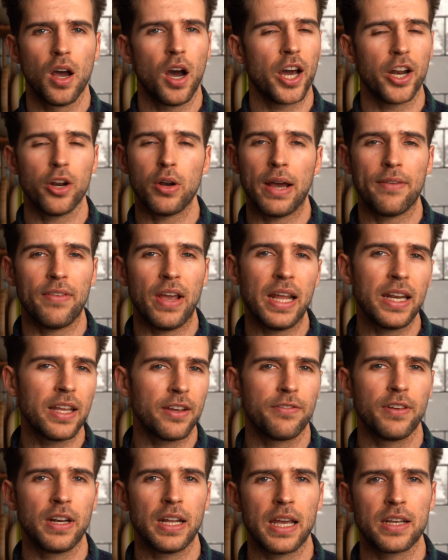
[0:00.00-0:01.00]
I don't have any
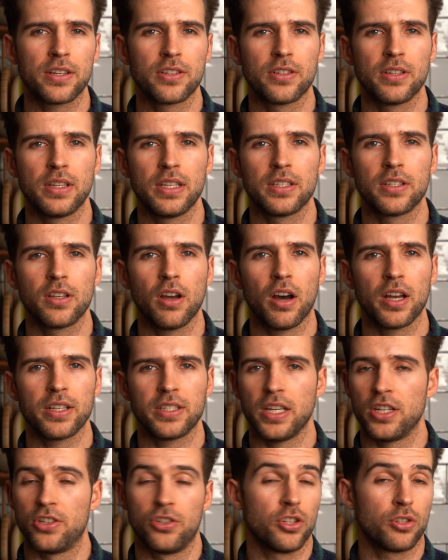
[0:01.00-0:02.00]
affiliation to these
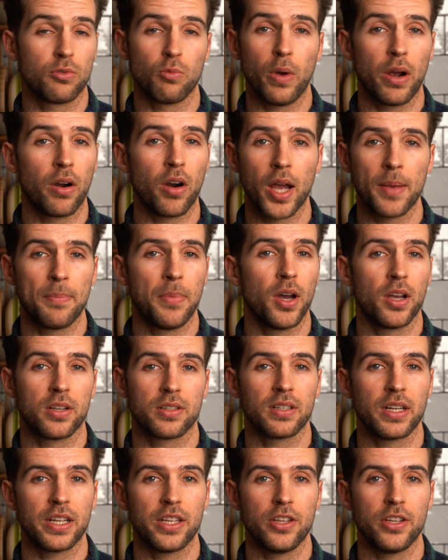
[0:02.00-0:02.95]
guys, it's just where I personally